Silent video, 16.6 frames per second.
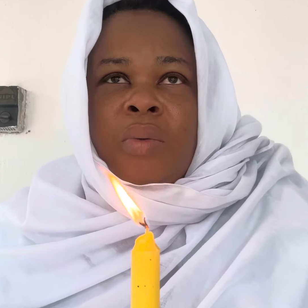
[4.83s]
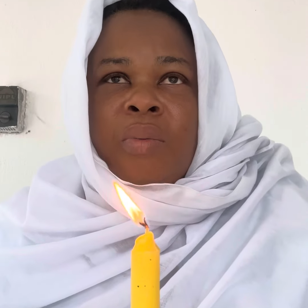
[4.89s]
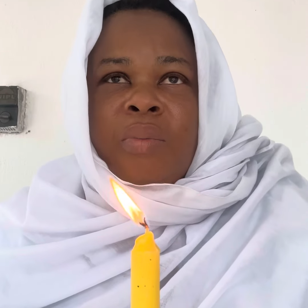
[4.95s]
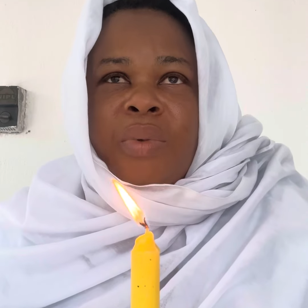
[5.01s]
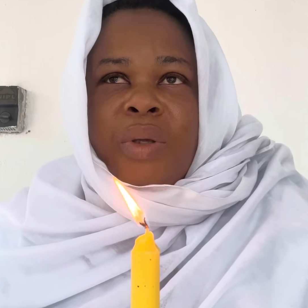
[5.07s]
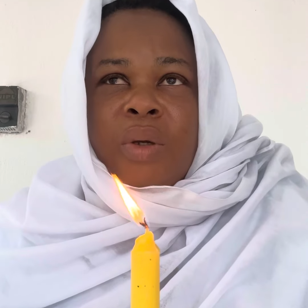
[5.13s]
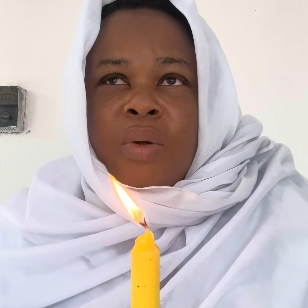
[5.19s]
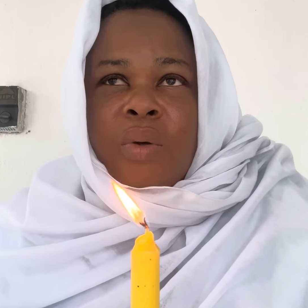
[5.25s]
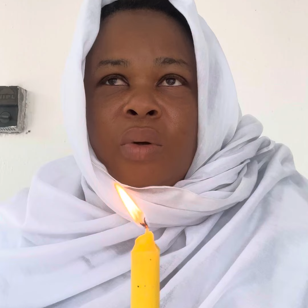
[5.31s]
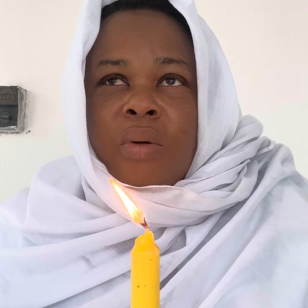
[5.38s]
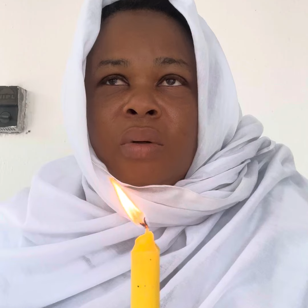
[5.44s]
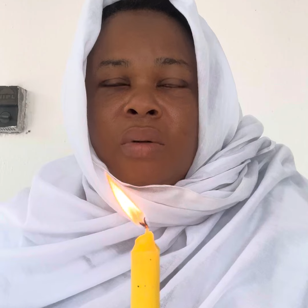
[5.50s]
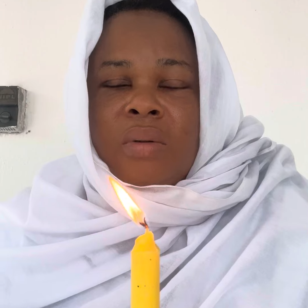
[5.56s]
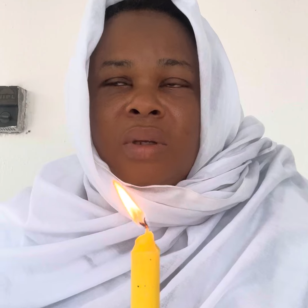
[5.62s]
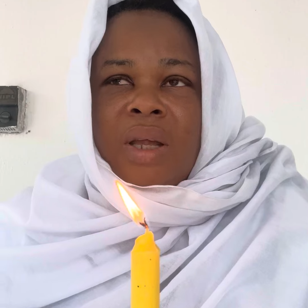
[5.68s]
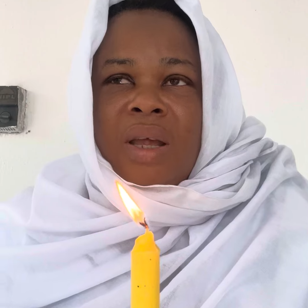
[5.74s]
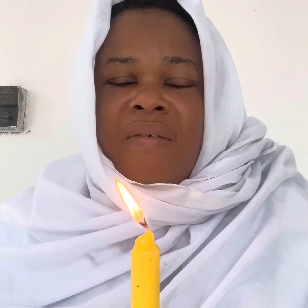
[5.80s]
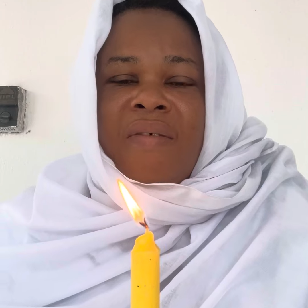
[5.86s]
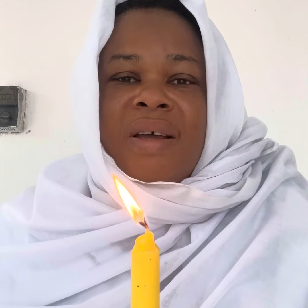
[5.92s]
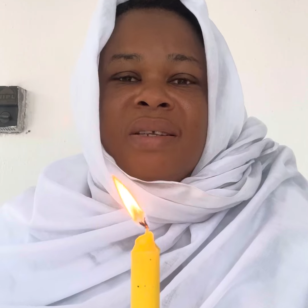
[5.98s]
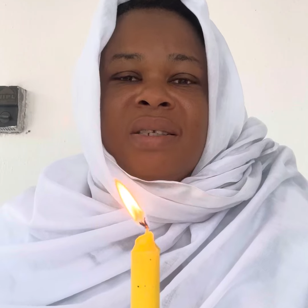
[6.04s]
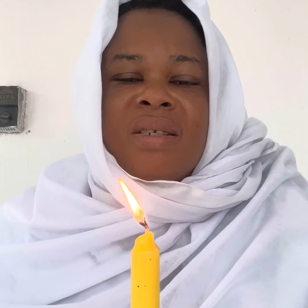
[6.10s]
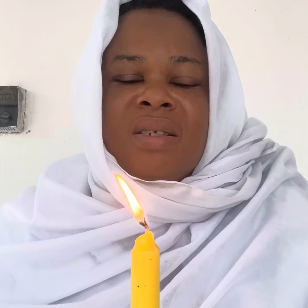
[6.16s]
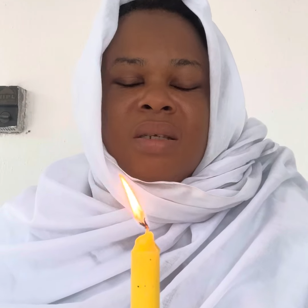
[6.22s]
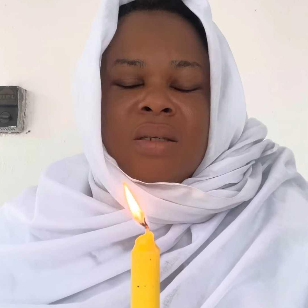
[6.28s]
Biko, ever
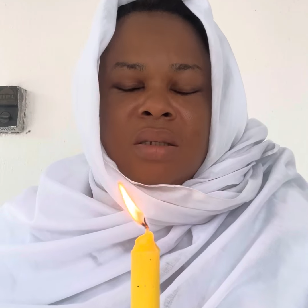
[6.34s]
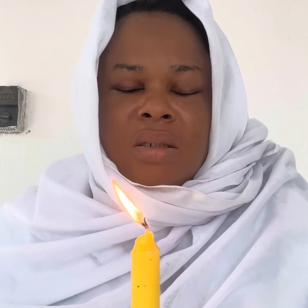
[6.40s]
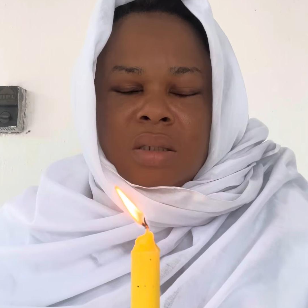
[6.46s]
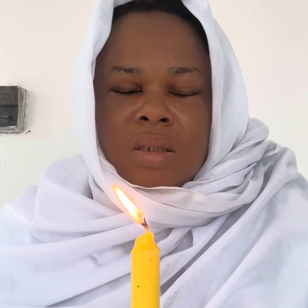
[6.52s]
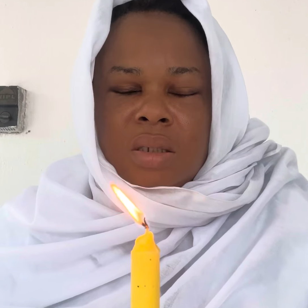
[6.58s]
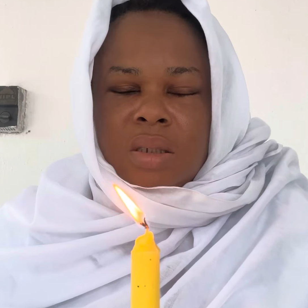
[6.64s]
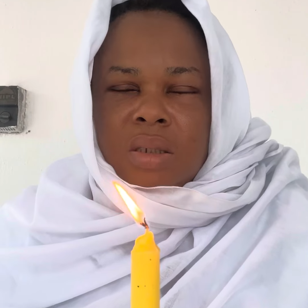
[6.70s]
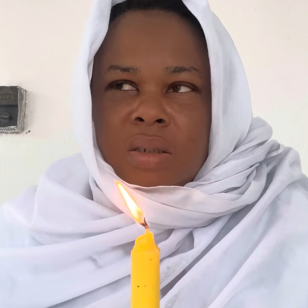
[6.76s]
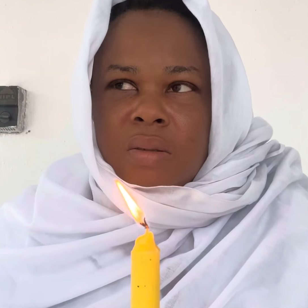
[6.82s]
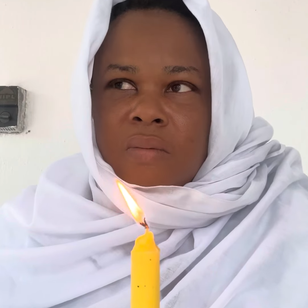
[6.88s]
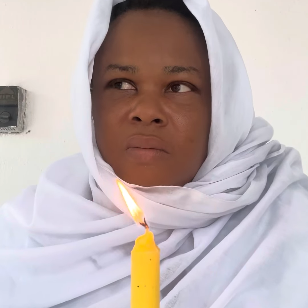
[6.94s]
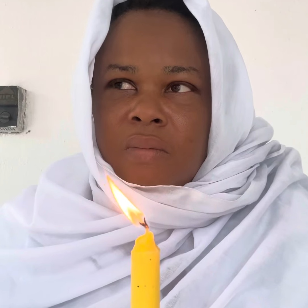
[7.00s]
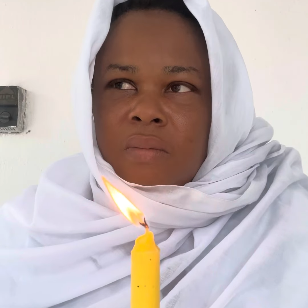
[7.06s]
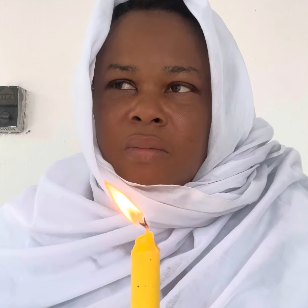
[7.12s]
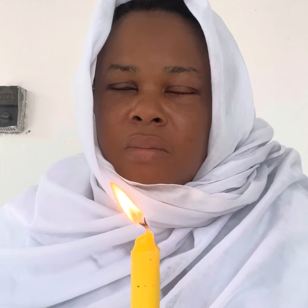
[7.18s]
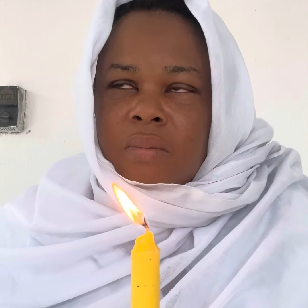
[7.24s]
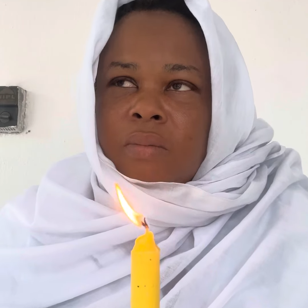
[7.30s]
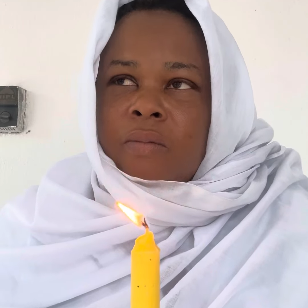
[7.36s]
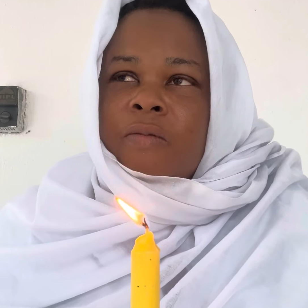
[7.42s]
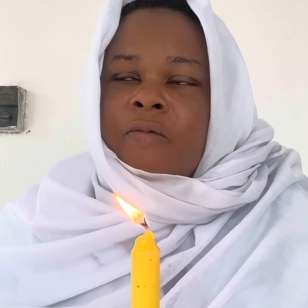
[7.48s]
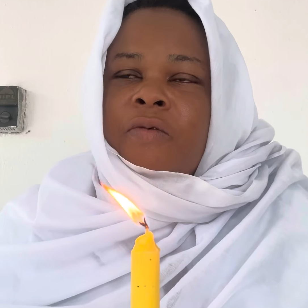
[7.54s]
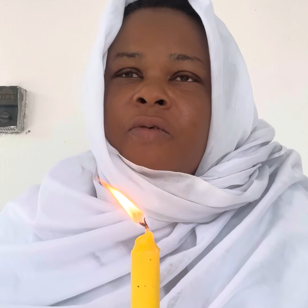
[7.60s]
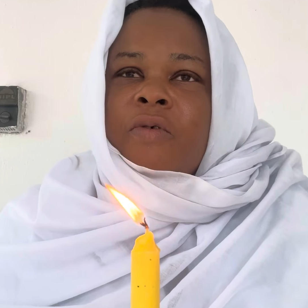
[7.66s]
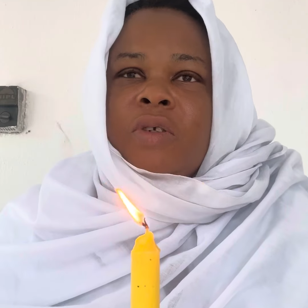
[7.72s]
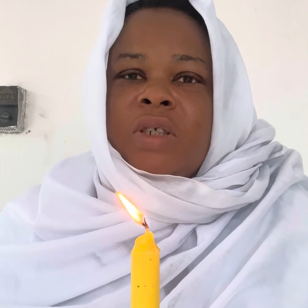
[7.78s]
since
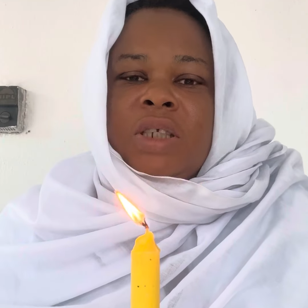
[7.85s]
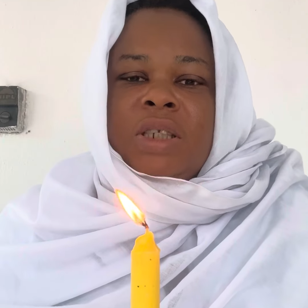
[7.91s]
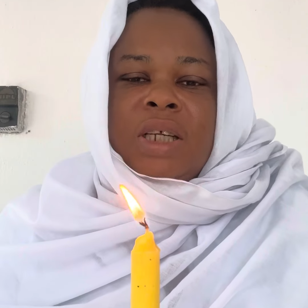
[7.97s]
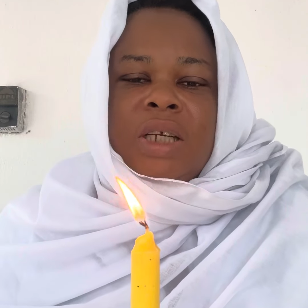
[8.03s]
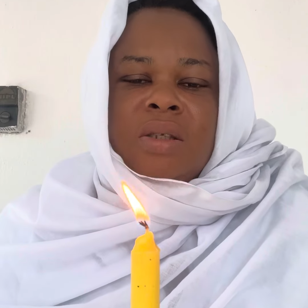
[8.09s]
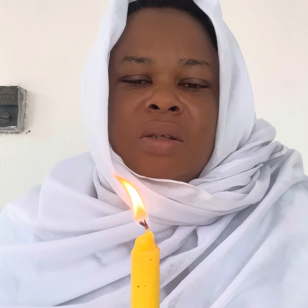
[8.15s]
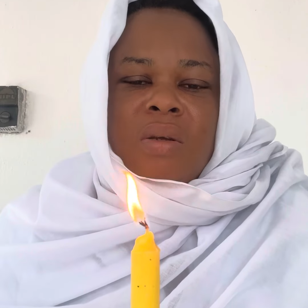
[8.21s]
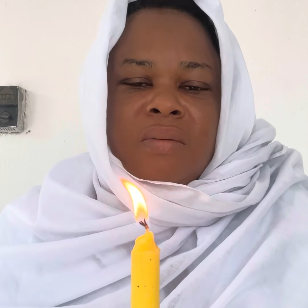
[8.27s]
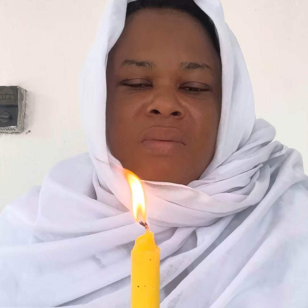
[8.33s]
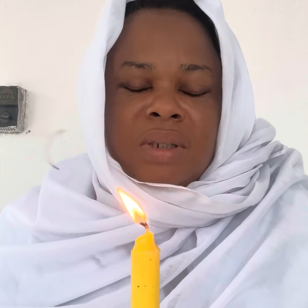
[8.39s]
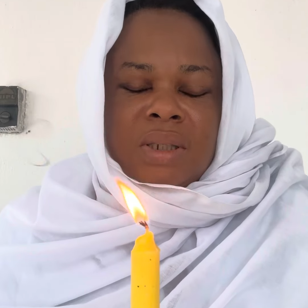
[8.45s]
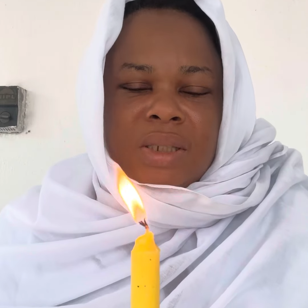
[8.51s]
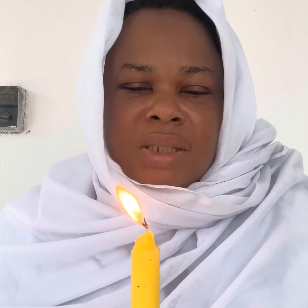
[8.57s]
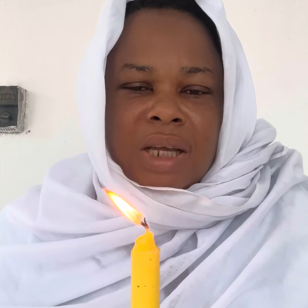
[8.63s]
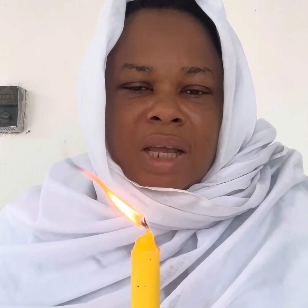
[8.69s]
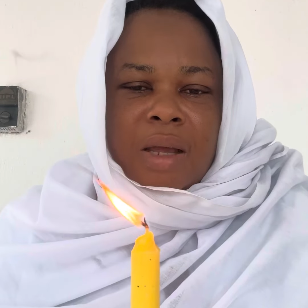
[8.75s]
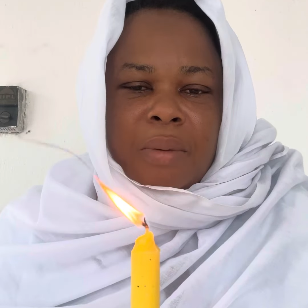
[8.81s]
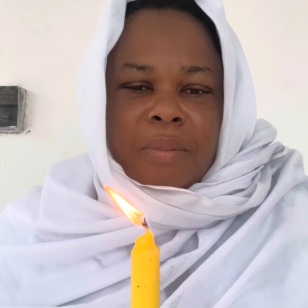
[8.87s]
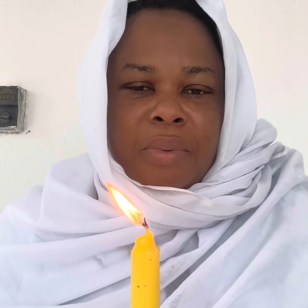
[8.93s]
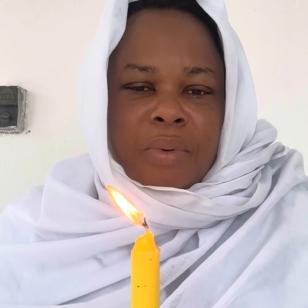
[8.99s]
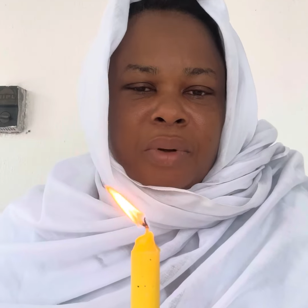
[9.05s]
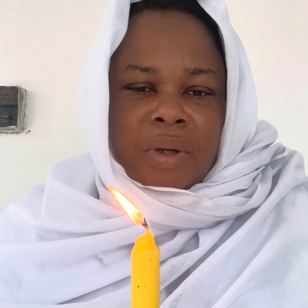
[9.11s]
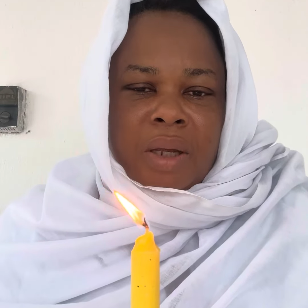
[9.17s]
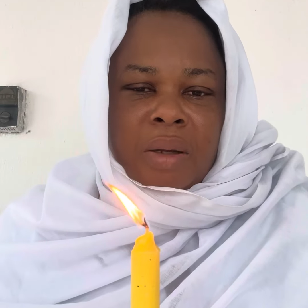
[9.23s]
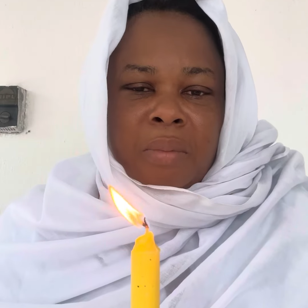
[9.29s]
for the death of this guy,
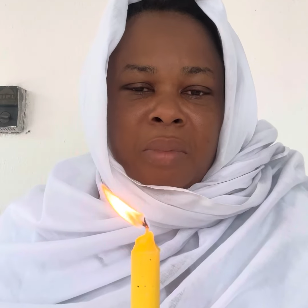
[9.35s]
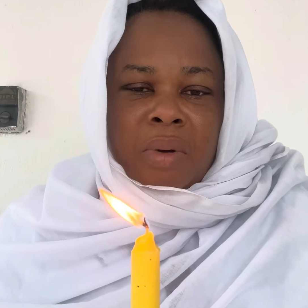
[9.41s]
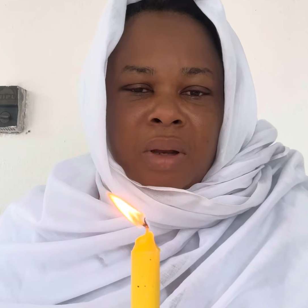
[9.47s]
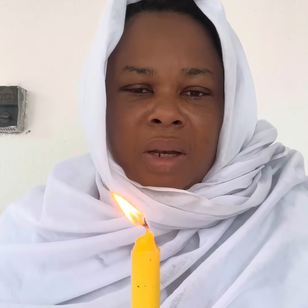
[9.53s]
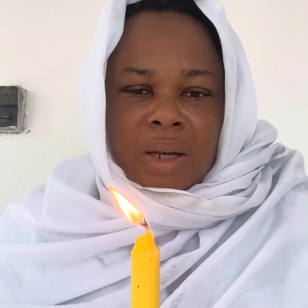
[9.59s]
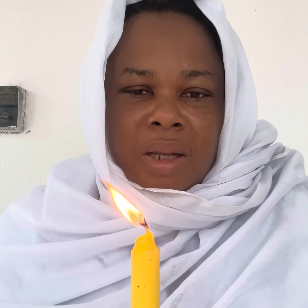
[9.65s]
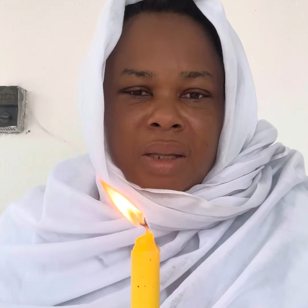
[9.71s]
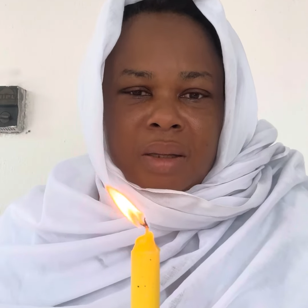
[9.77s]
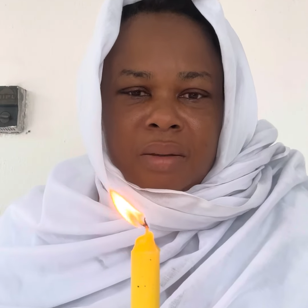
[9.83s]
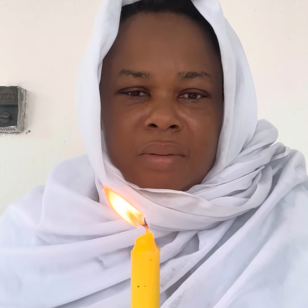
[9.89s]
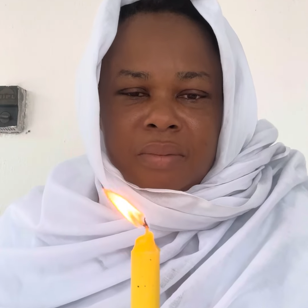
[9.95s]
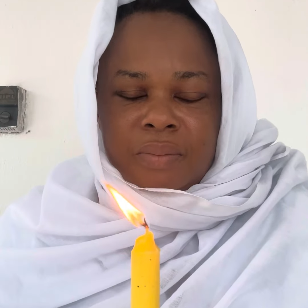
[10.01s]
Bo Emole,